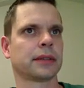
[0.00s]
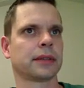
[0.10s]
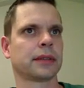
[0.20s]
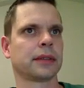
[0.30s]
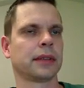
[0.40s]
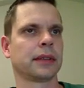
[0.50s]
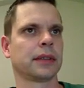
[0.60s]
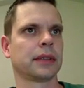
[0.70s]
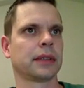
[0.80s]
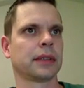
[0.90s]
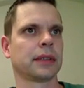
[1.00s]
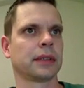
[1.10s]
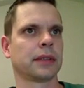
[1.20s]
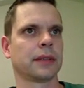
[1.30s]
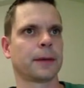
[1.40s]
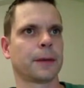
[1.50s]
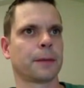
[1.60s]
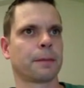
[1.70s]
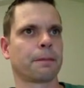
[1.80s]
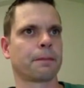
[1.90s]

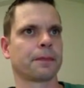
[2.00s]
[no speech]